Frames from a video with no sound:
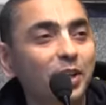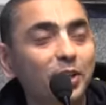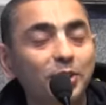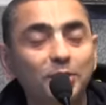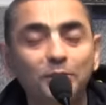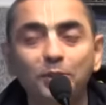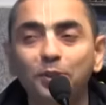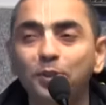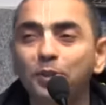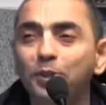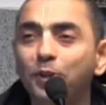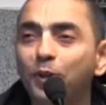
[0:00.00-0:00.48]

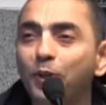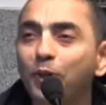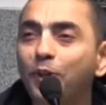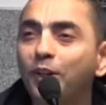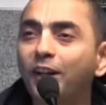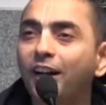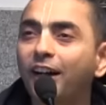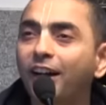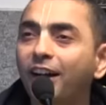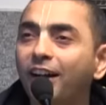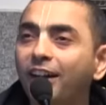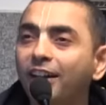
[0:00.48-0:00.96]
So
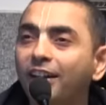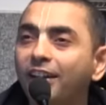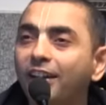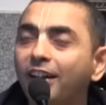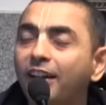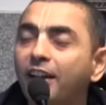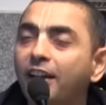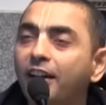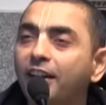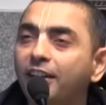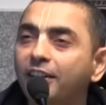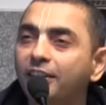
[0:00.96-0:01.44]
yoga,
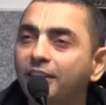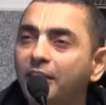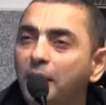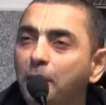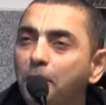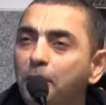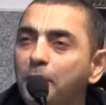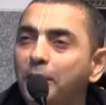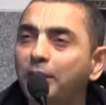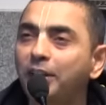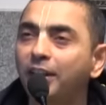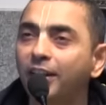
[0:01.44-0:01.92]

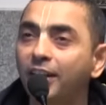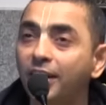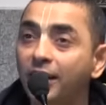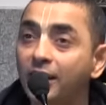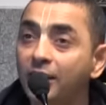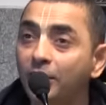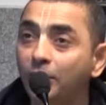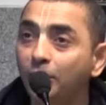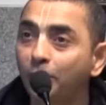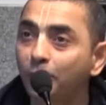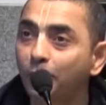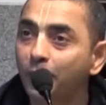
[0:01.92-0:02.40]
typically,
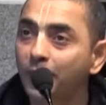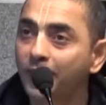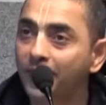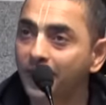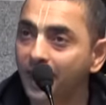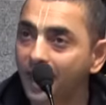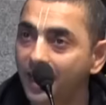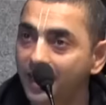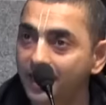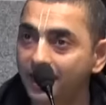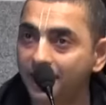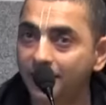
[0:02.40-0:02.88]

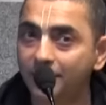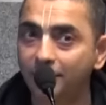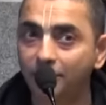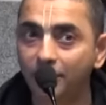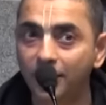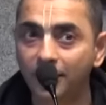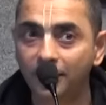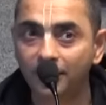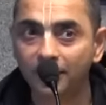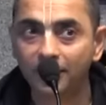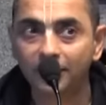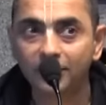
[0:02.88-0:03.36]
including us,
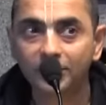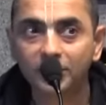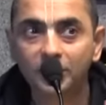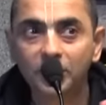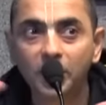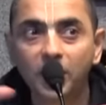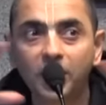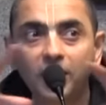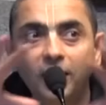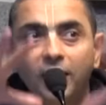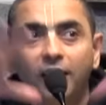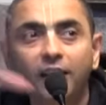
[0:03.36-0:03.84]
when
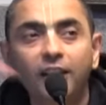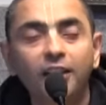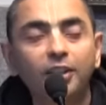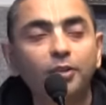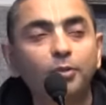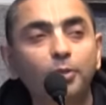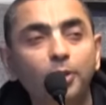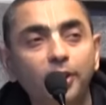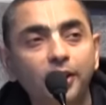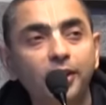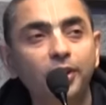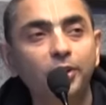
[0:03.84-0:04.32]
generally
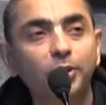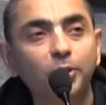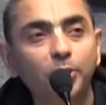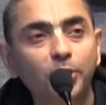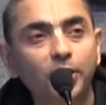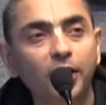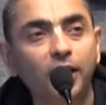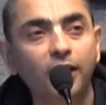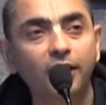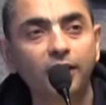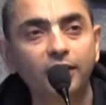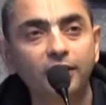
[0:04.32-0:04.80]
the word
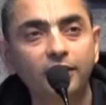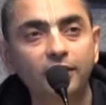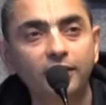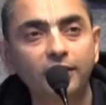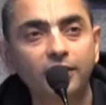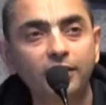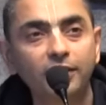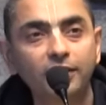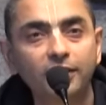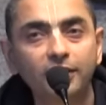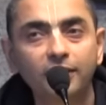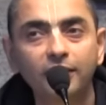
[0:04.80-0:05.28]
yoga,
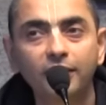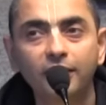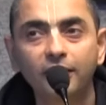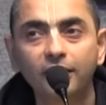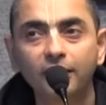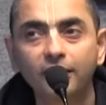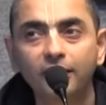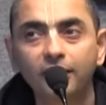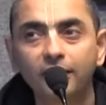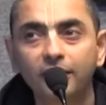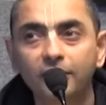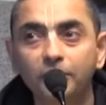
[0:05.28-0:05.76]

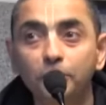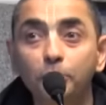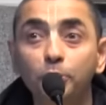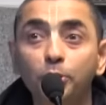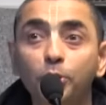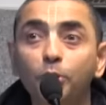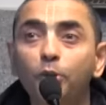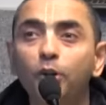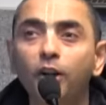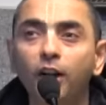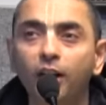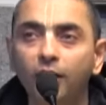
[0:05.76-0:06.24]
do
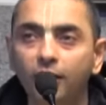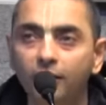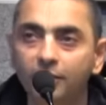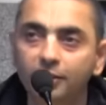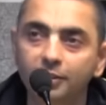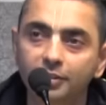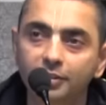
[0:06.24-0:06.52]
yoga.